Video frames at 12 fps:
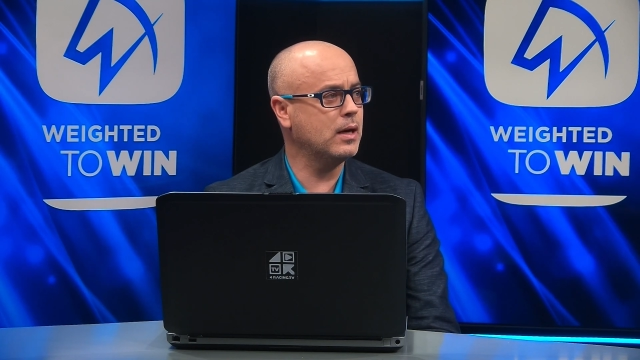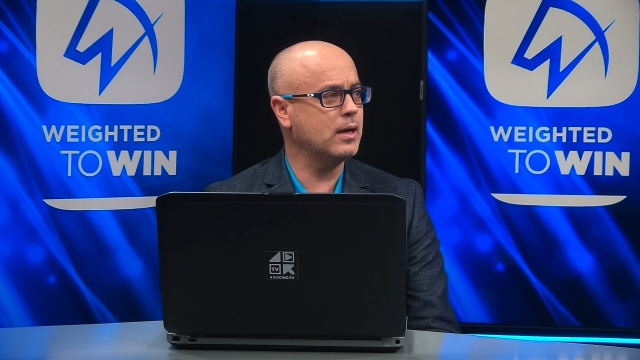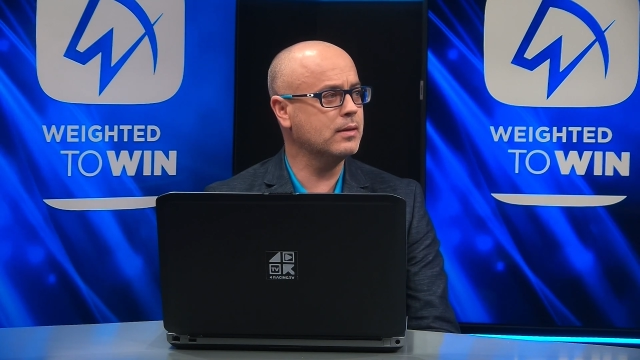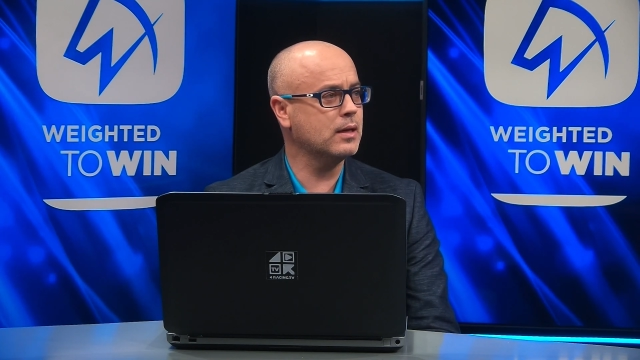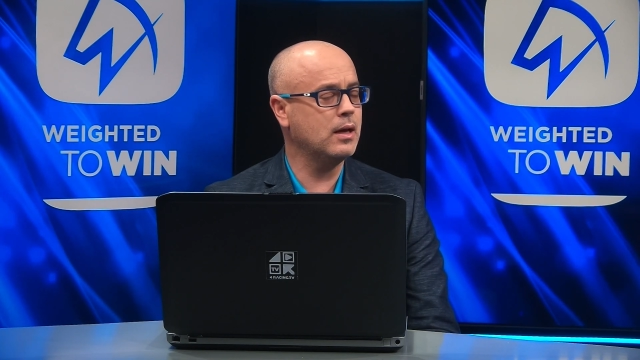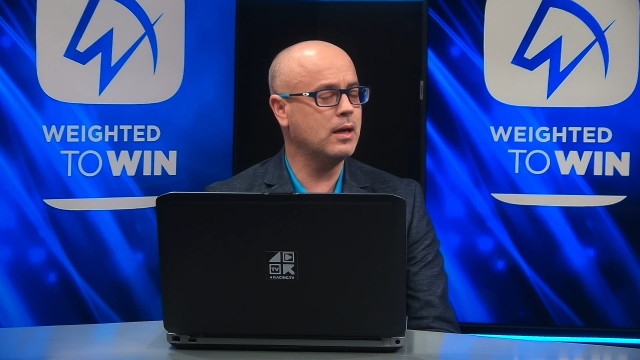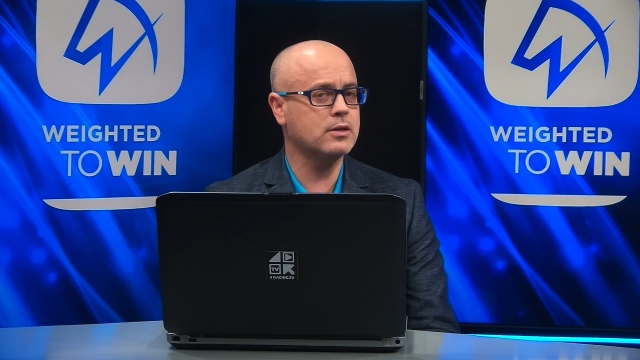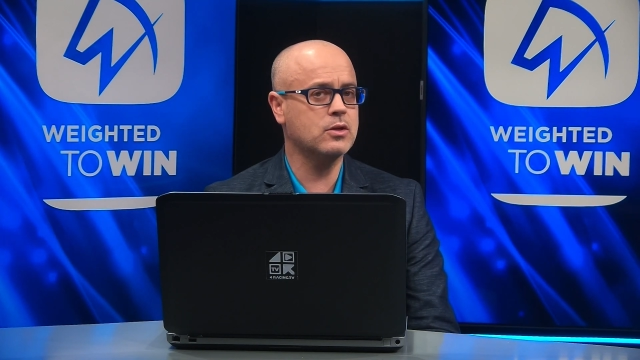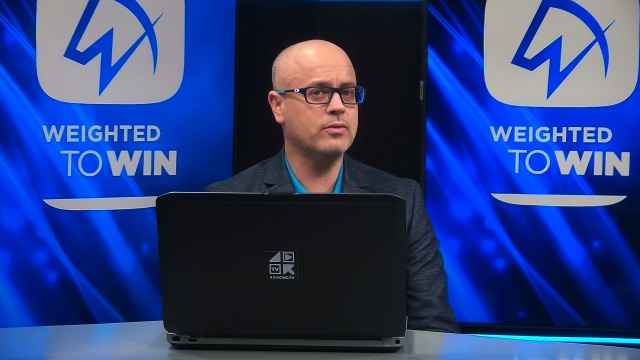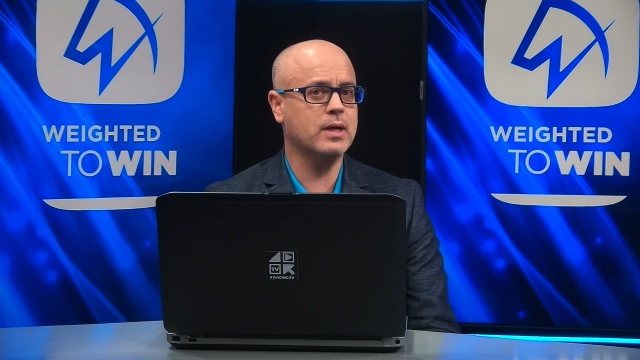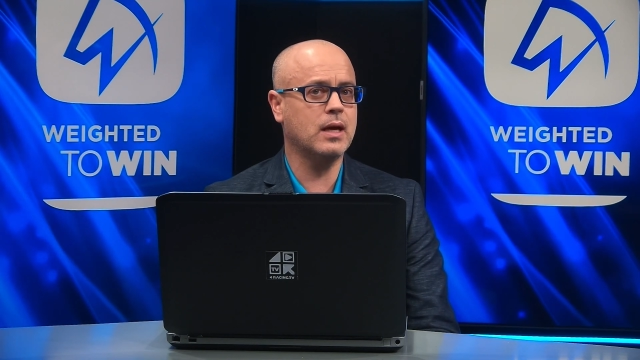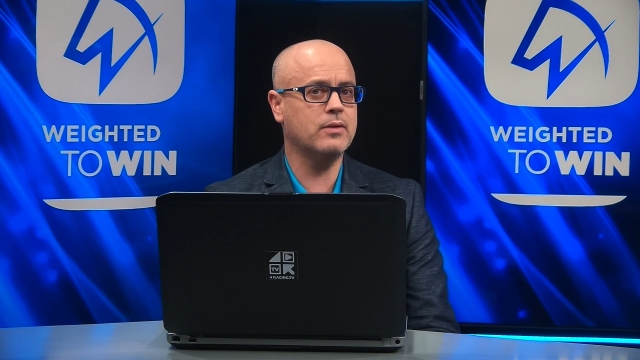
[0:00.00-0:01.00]
behind the
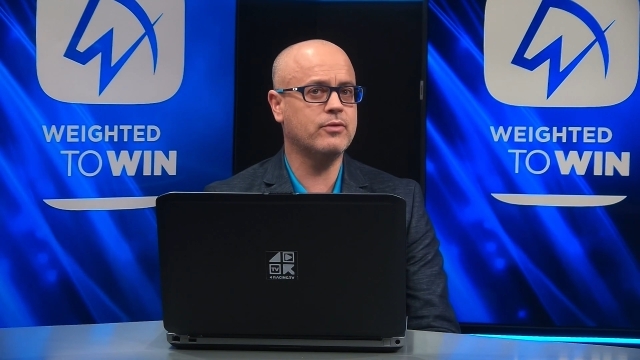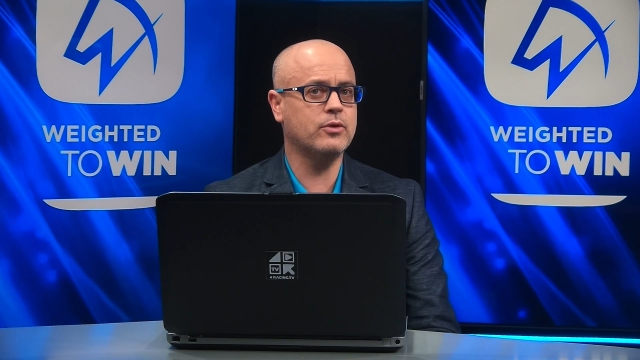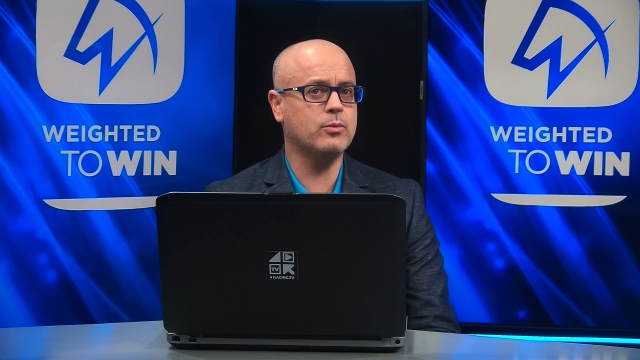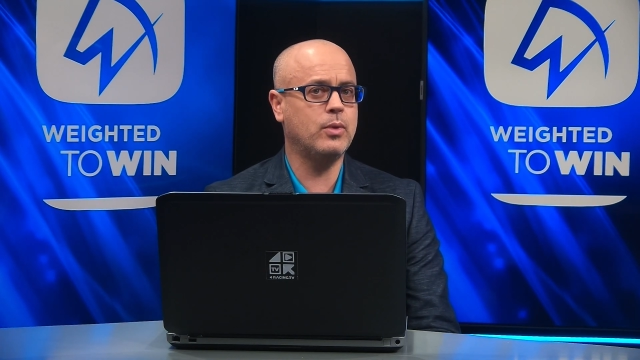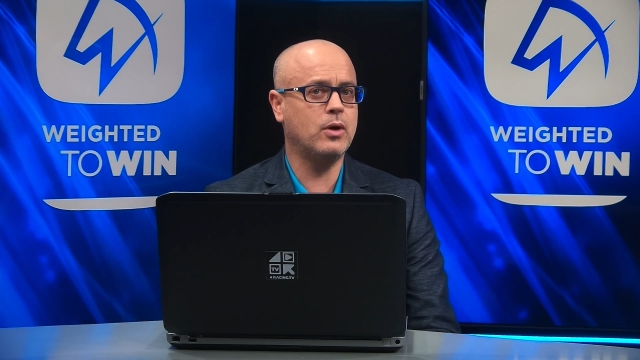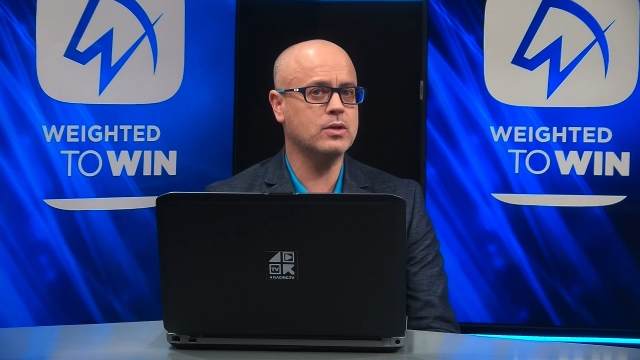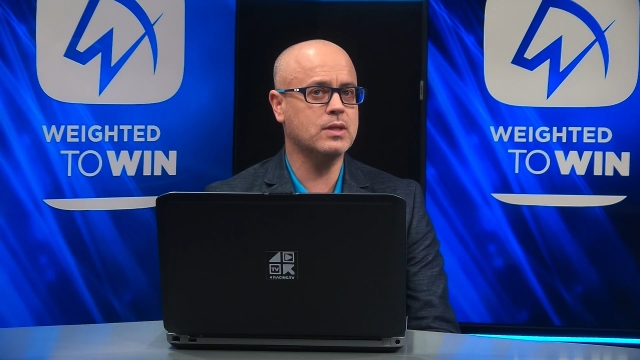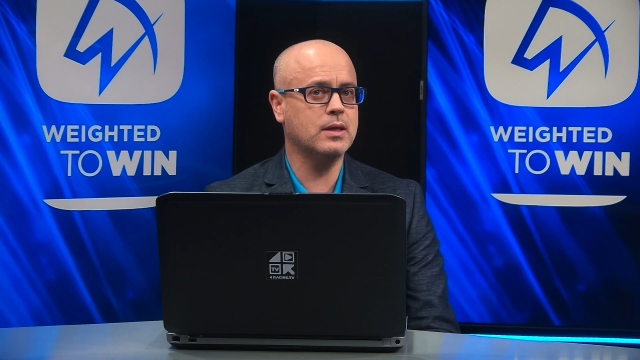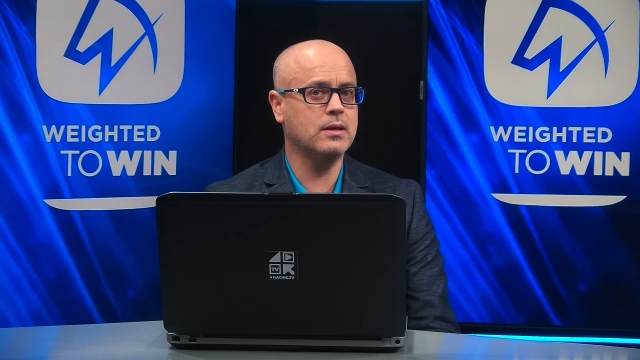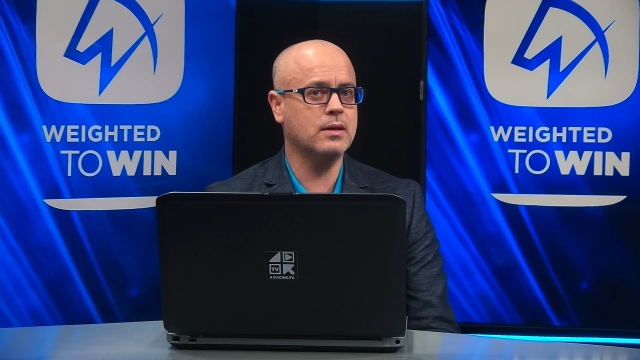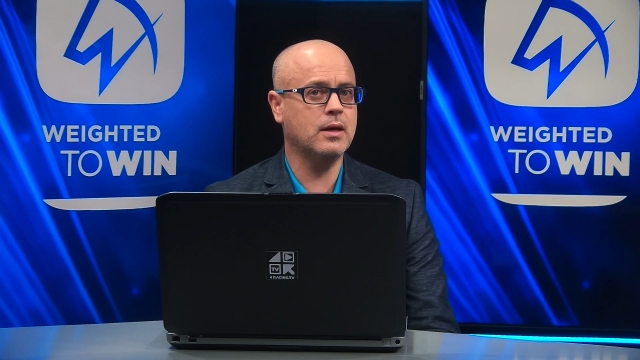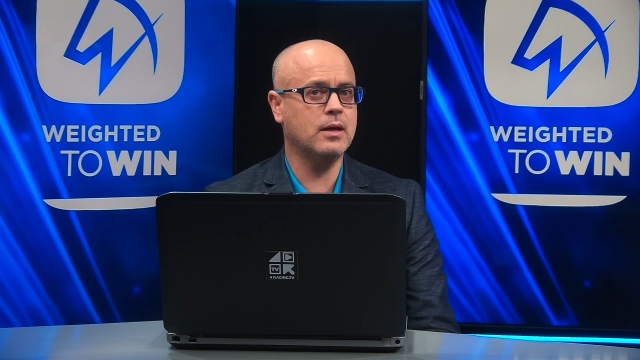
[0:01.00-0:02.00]
likes of a colourful past
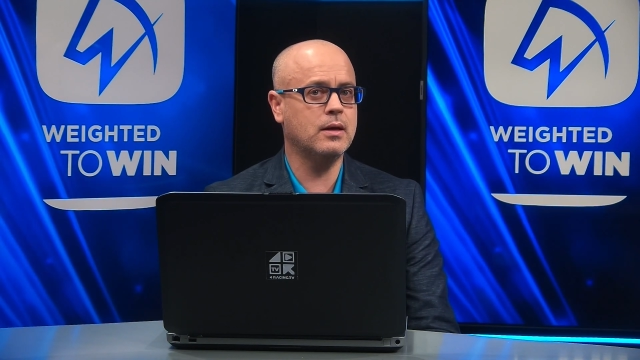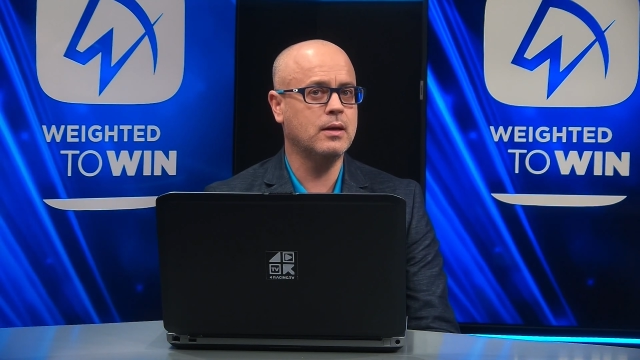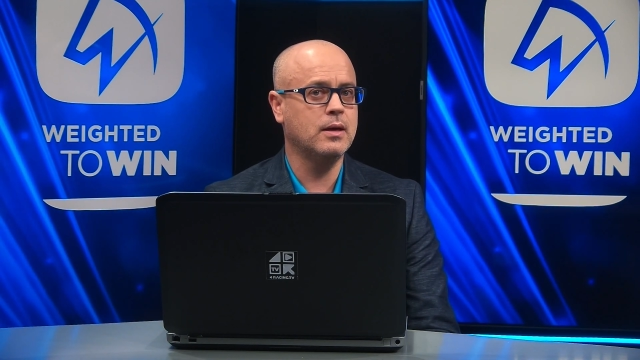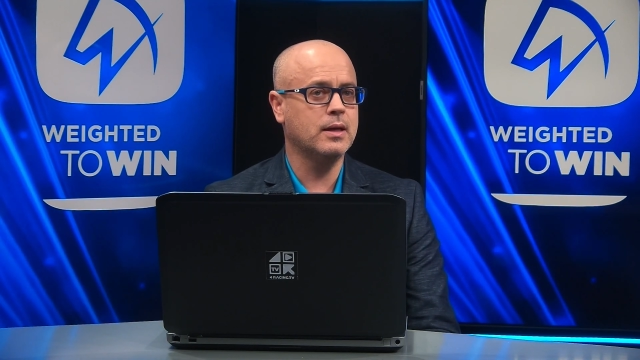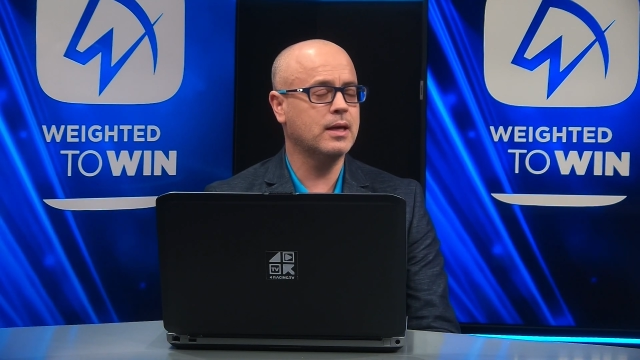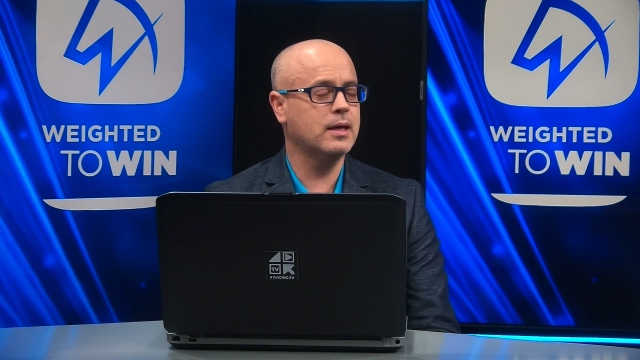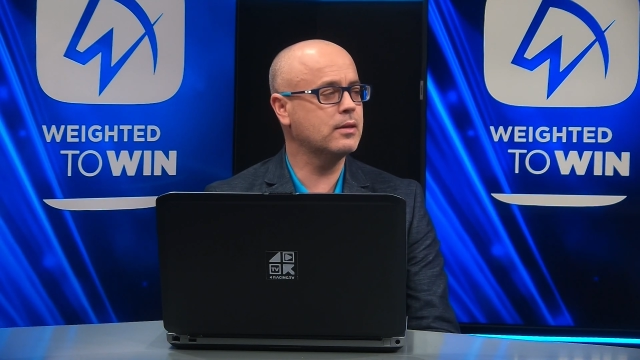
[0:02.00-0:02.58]
and uh,